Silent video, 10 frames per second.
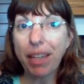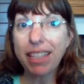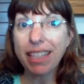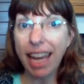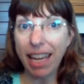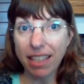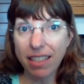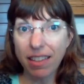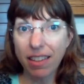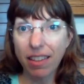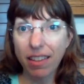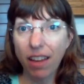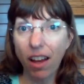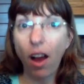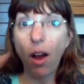date
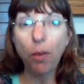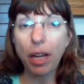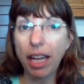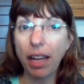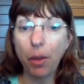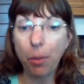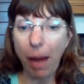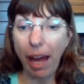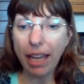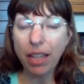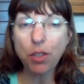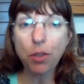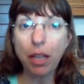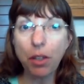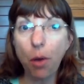already in their mind, so
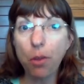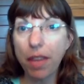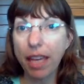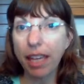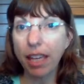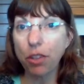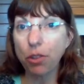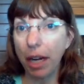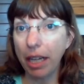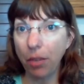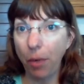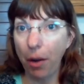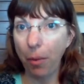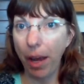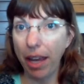they know that they can get training
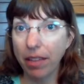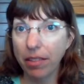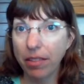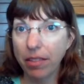right away.